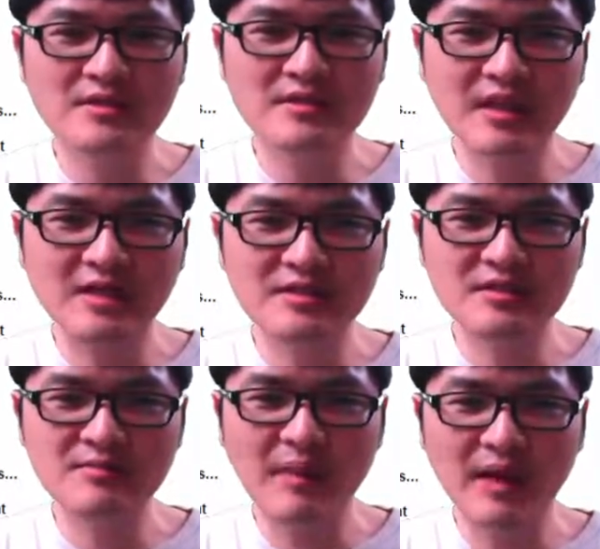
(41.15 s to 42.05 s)
So this is
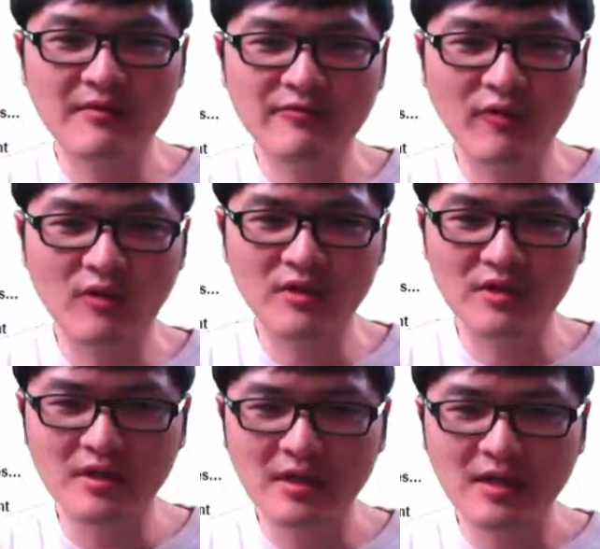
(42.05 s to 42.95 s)
in spam
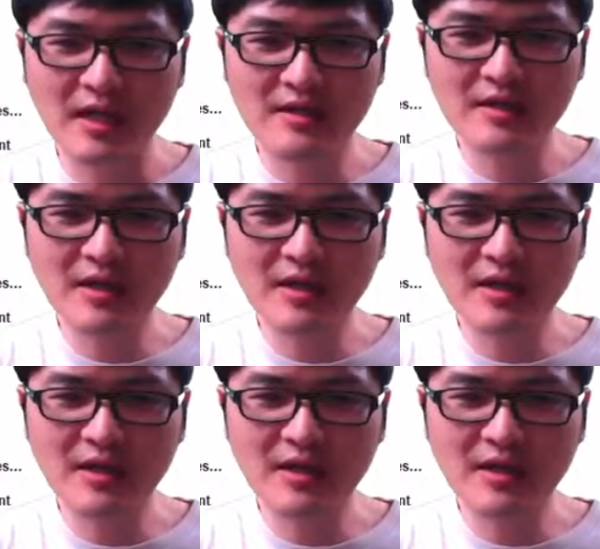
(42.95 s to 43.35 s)
folder,